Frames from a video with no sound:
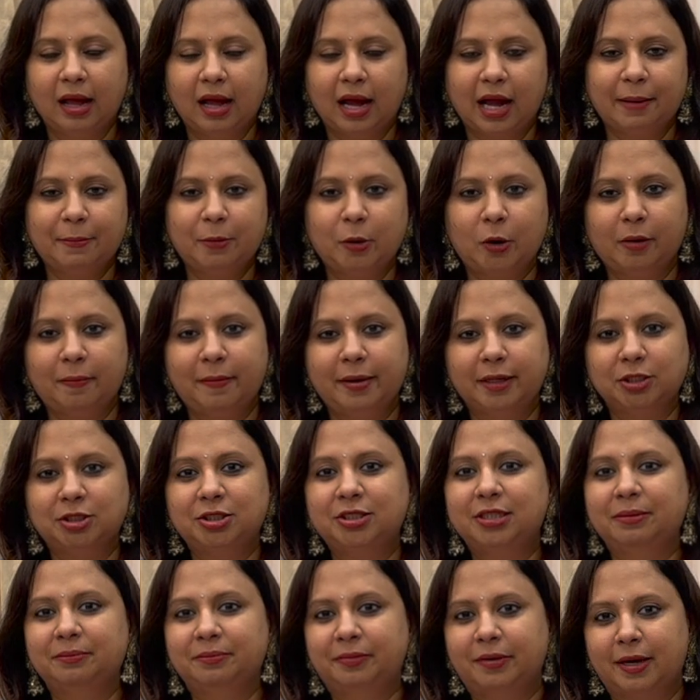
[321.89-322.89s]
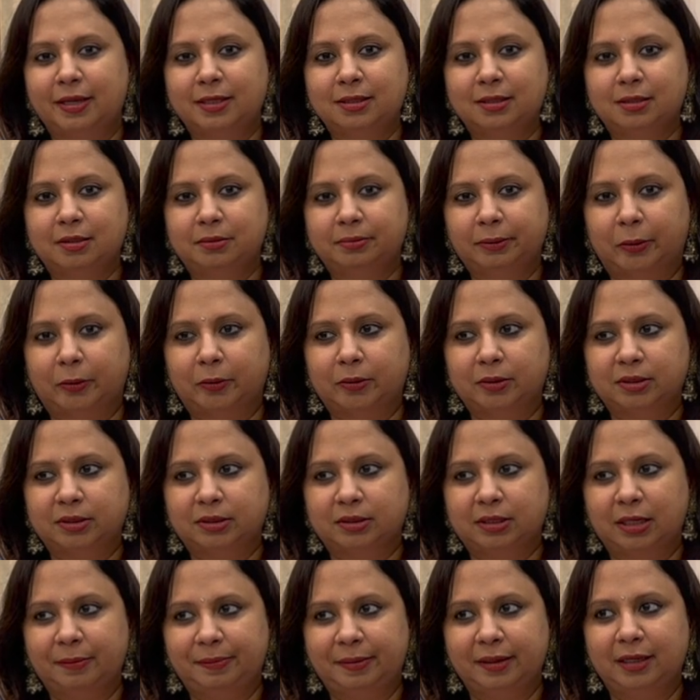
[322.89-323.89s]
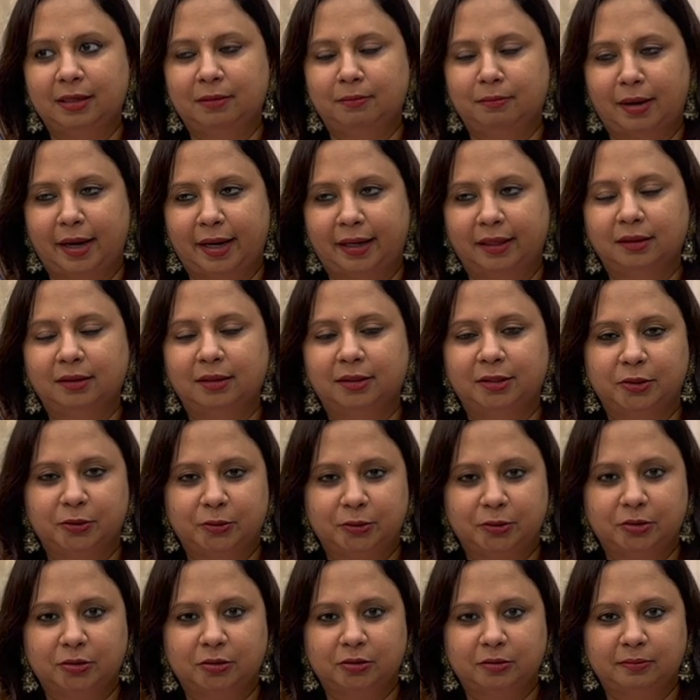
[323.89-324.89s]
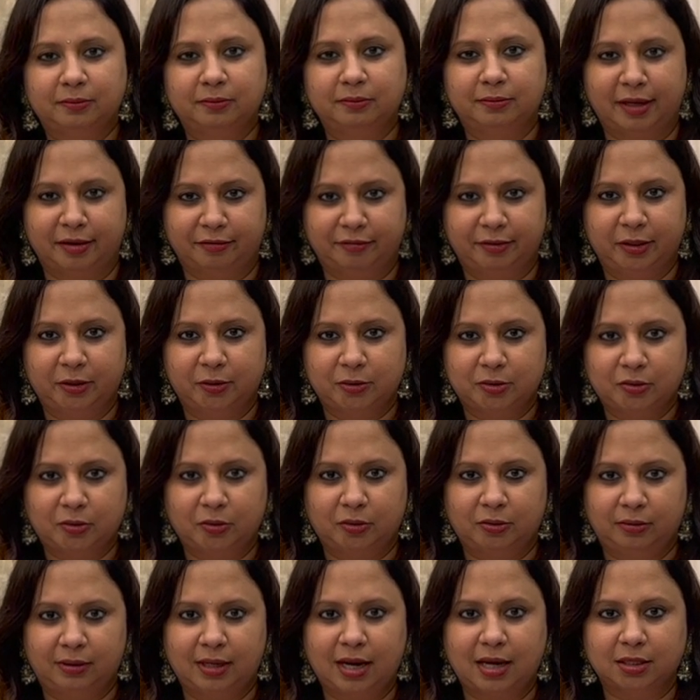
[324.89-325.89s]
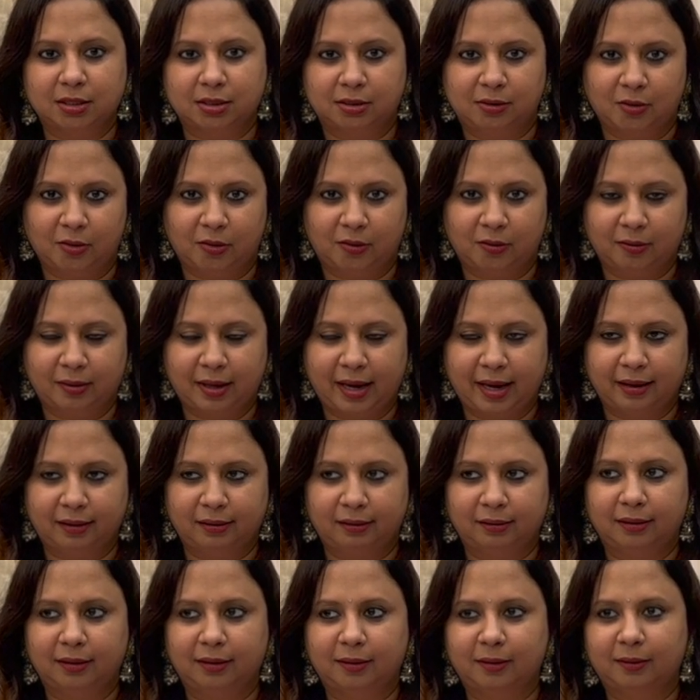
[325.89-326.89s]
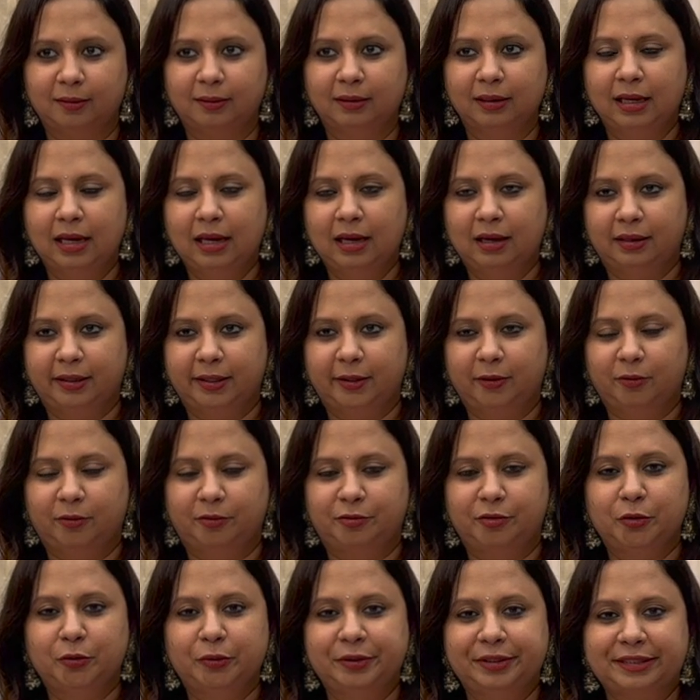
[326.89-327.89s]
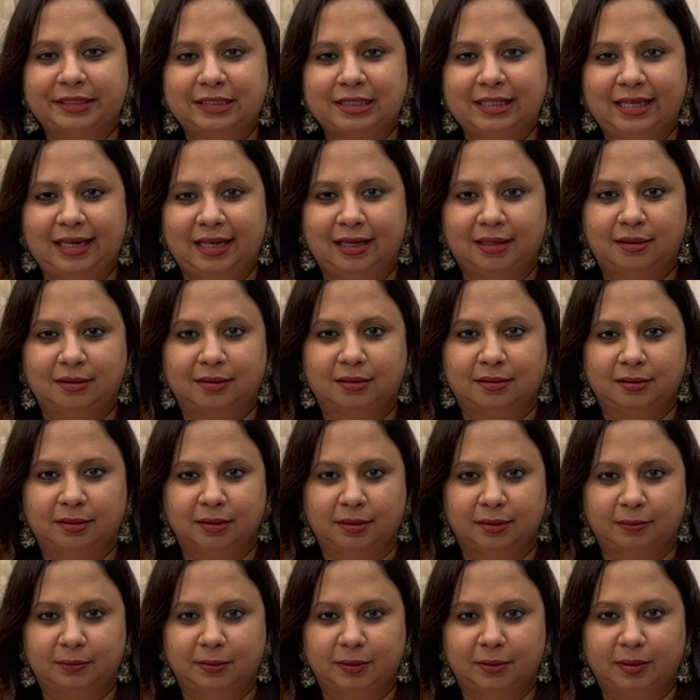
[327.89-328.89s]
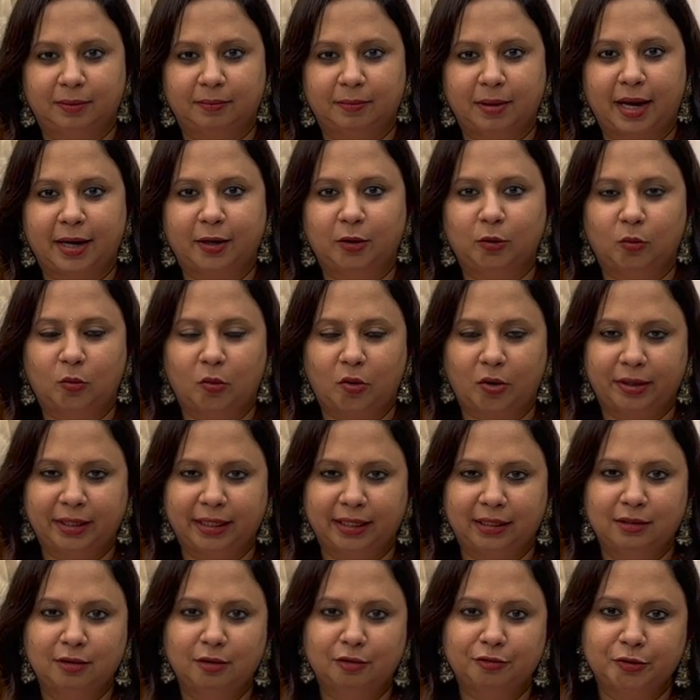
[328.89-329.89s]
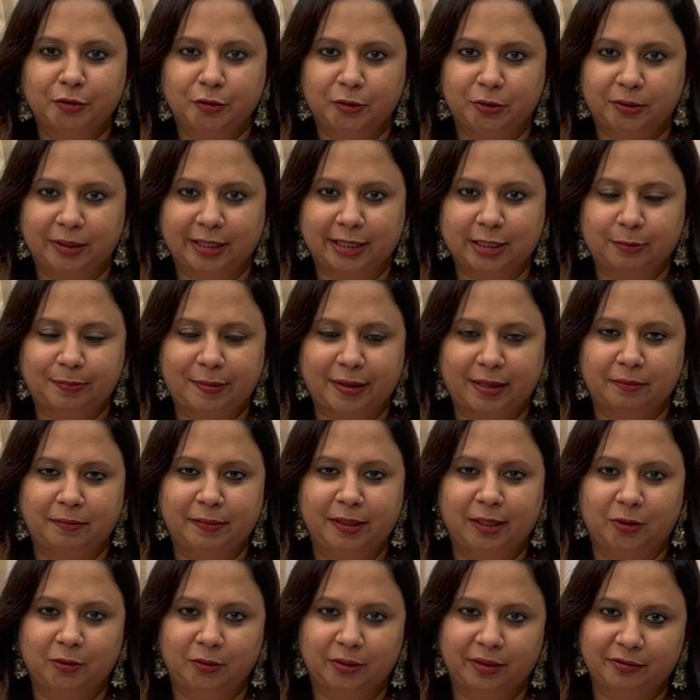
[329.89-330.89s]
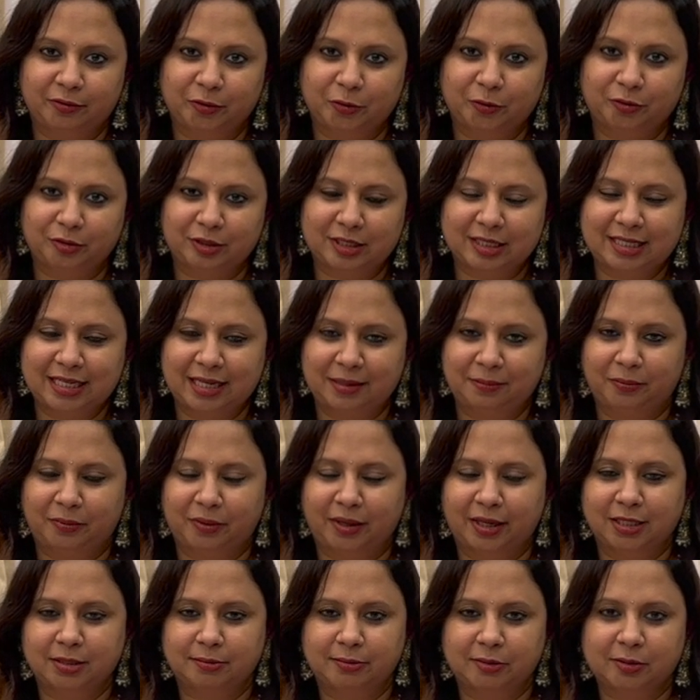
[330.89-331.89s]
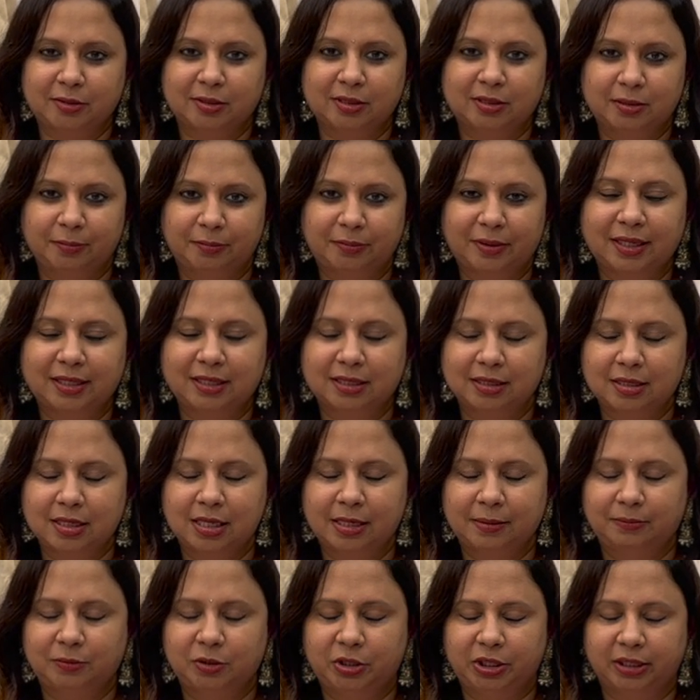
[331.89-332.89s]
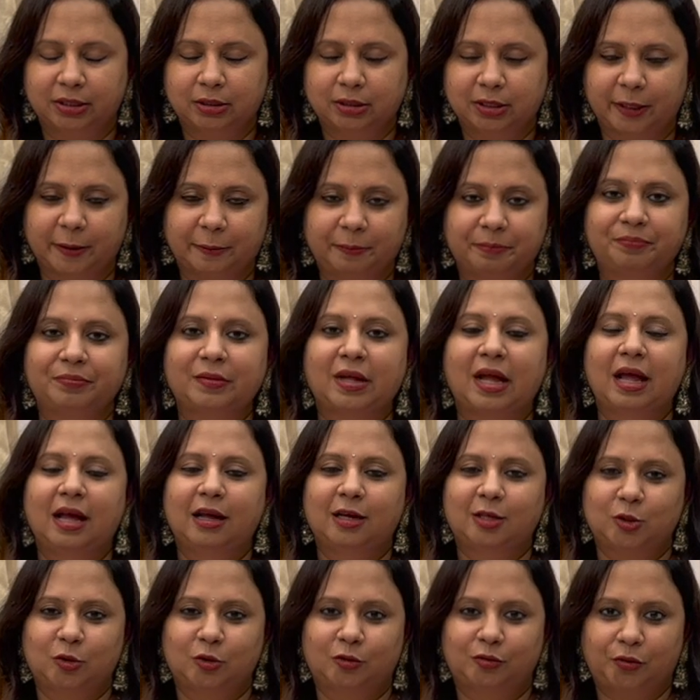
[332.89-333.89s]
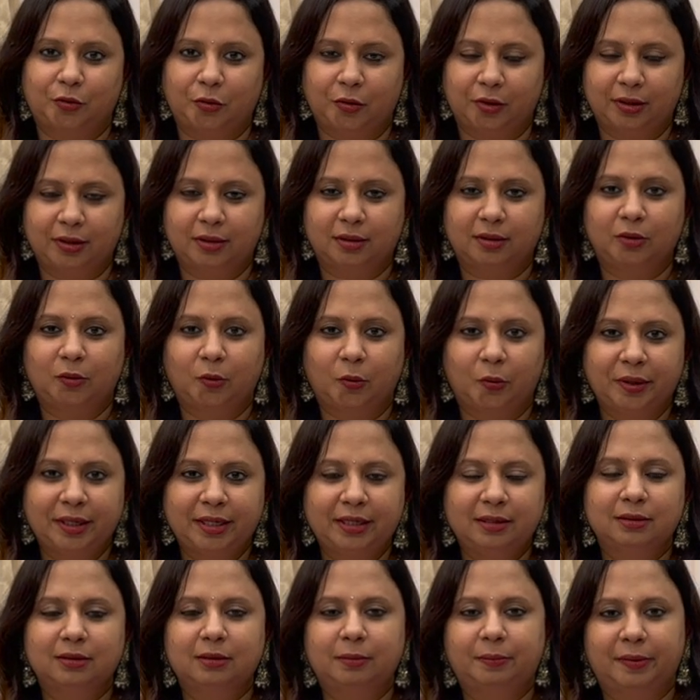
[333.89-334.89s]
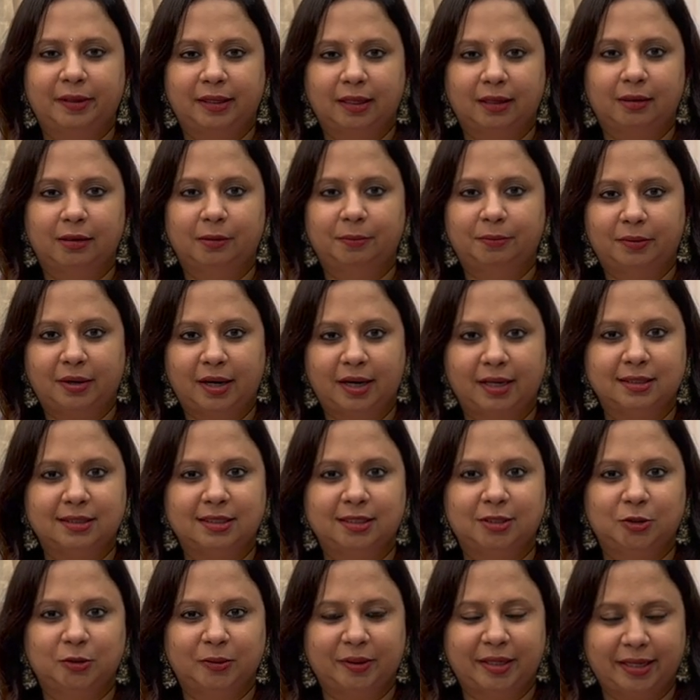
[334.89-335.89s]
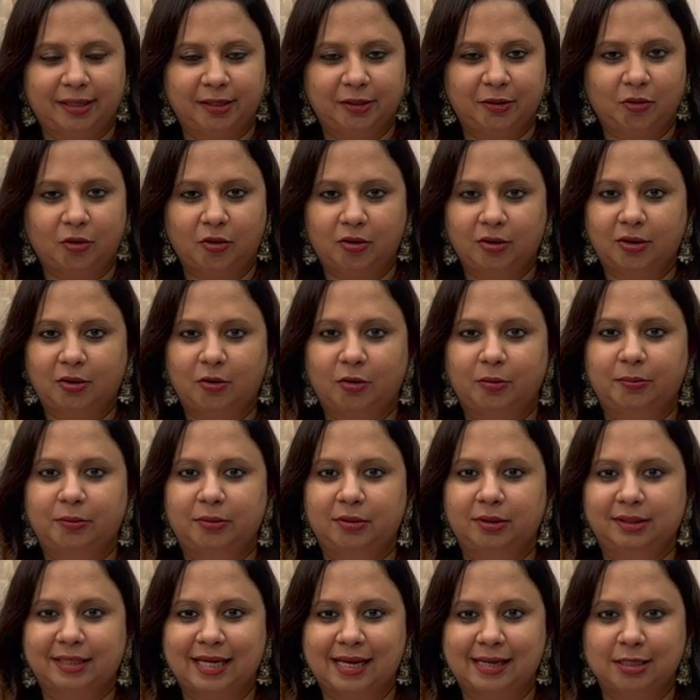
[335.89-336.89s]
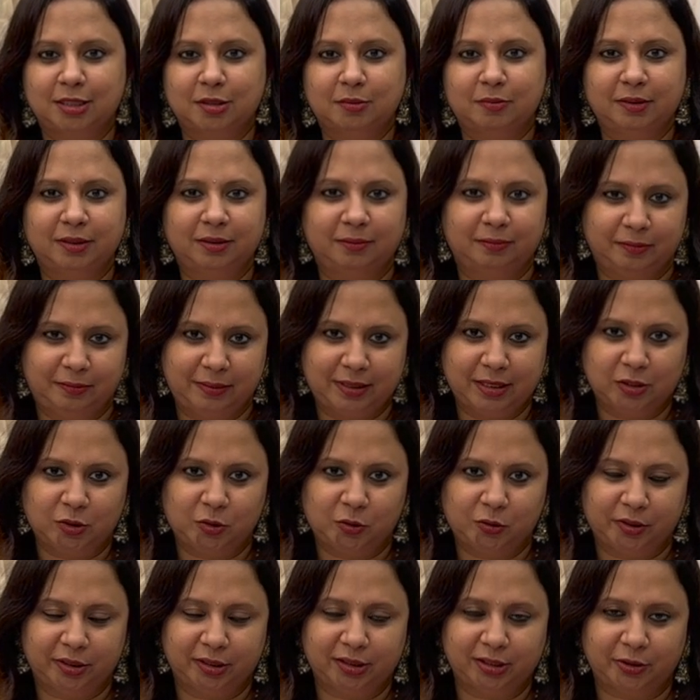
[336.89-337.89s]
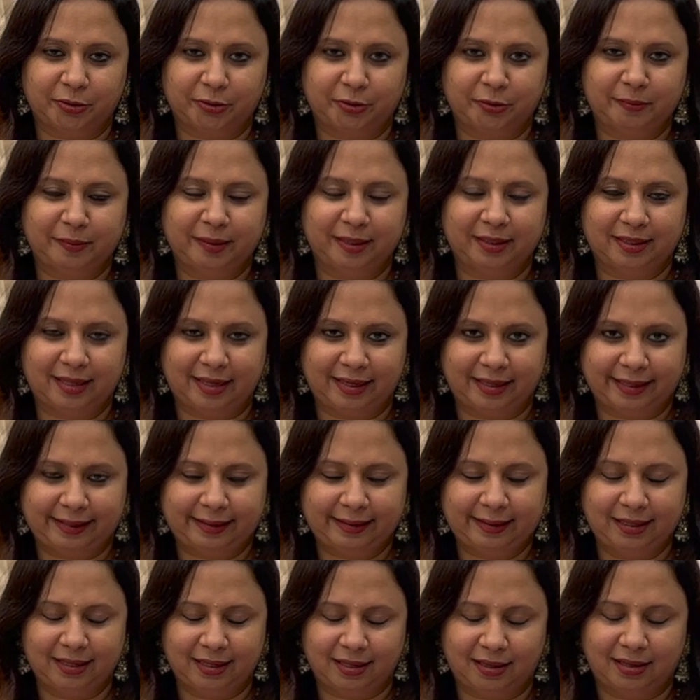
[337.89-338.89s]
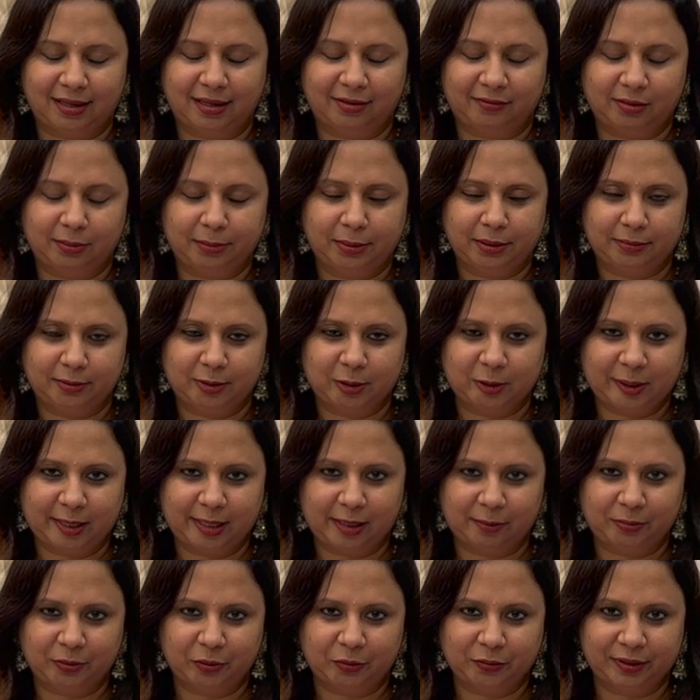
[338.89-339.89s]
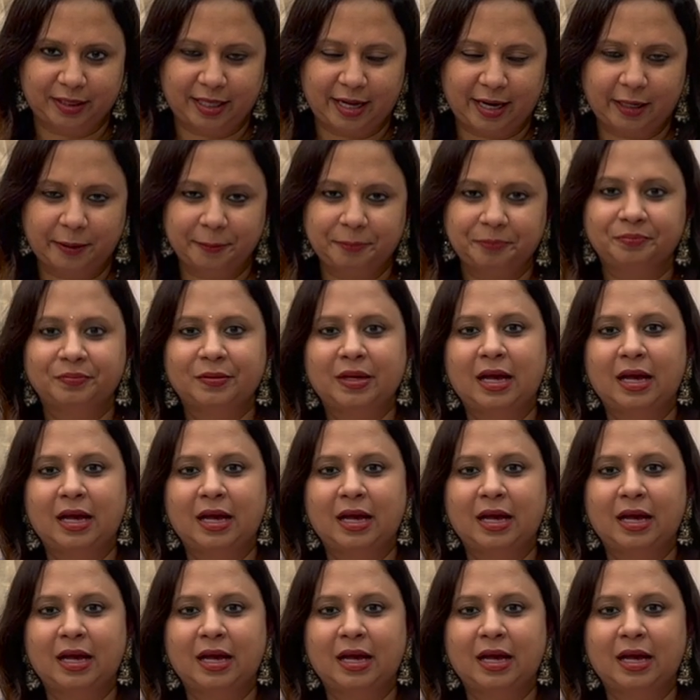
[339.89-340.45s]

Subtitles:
I'm not mentioning prices because keeping in mind that YouTube, my video is going to last long, and a few years later, I don't want any of you to expect me to give you for the same price because the prices keep changing. So for knowing the particular price and to get your crowd puller talisman, please do reach out to me directly and I will be able to help you with that.